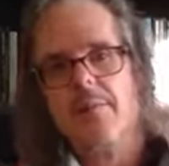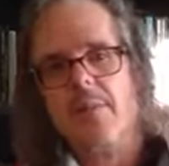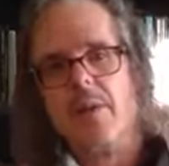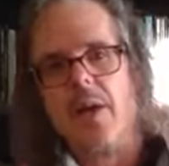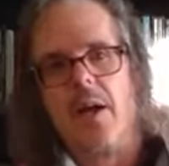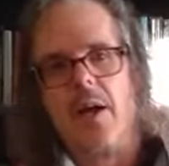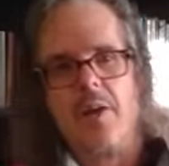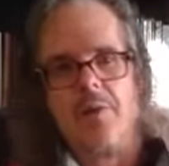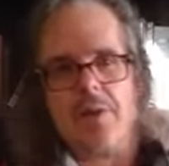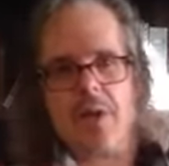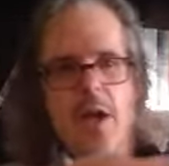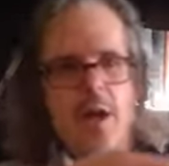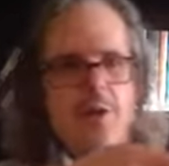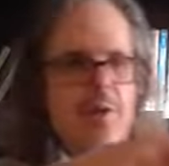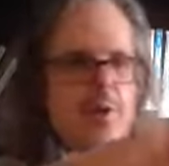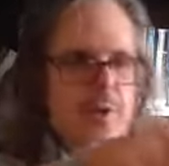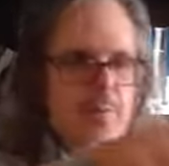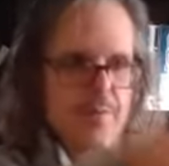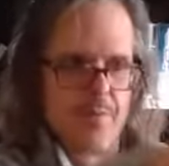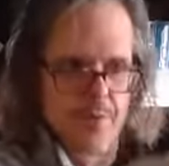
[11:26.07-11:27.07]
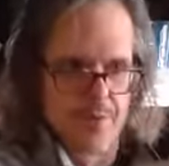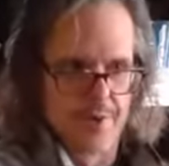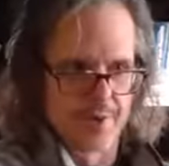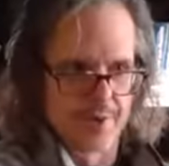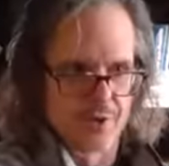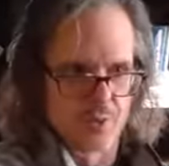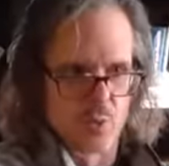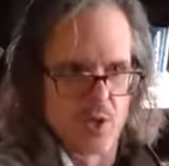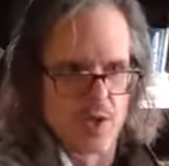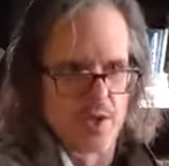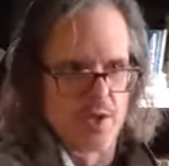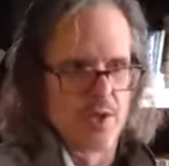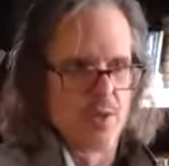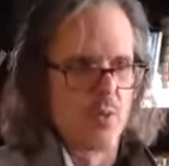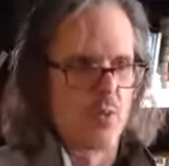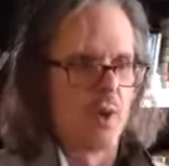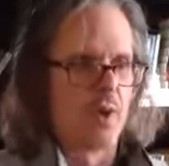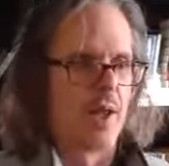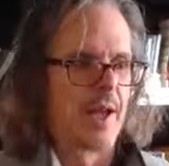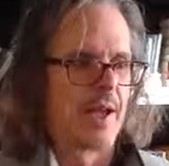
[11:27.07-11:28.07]
uh, the other this one
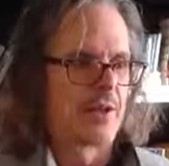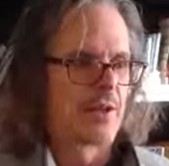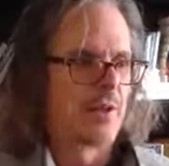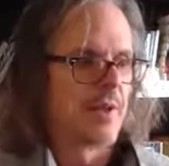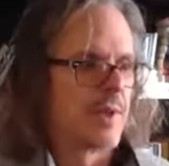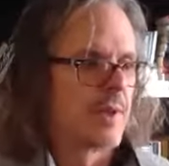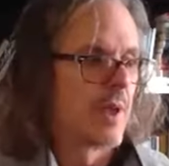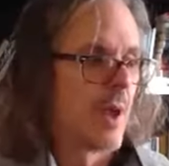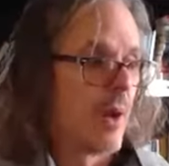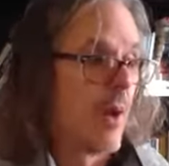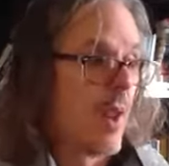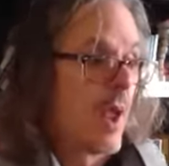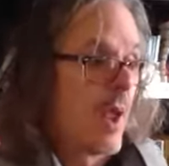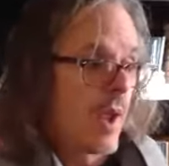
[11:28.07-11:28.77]
will actually go.